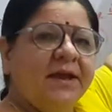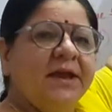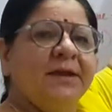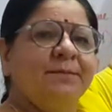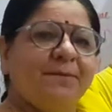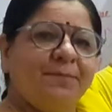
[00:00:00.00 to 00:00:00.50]

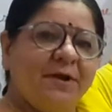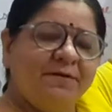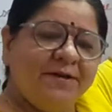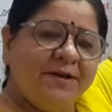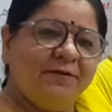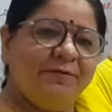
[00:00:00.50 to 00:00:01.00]
In my
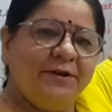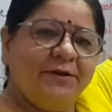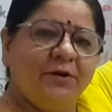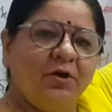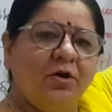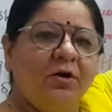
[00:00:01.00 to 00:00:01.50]
previous
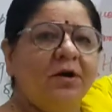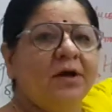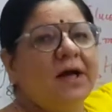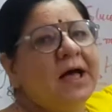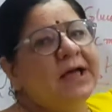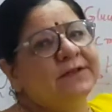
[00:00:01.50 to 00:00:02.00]
video
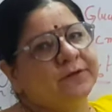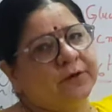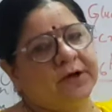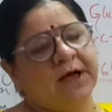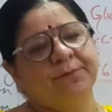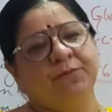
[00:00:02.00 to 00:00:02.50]
I
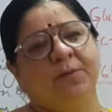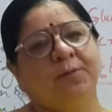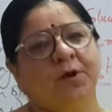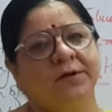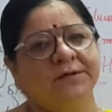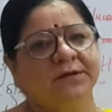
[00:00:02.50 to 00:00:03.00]
took up the
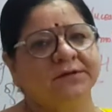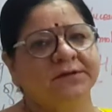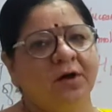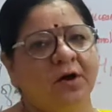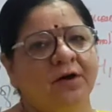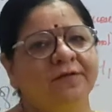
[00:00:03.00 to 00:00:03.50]
process
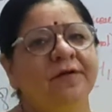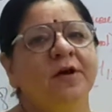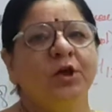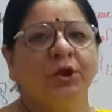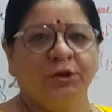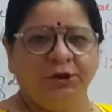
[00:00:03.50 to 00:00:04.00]
of
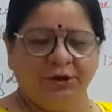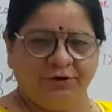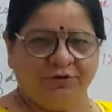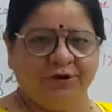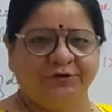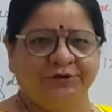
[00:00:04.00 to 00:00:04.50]

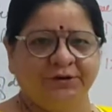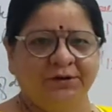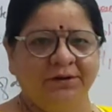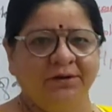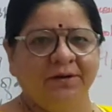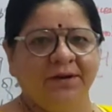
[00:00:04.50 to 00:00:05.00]
nutrition,
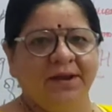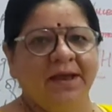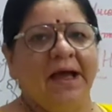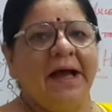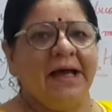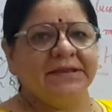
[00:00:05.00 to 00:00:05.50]

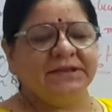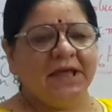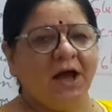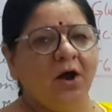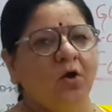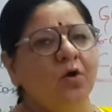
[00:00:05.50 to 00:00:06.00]
and
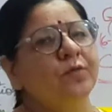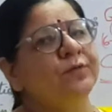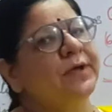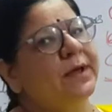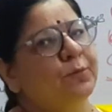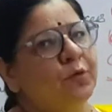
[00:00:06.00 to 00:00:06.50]
now
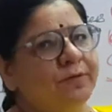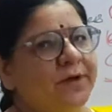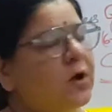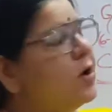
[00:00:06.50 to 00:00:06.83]
we are moving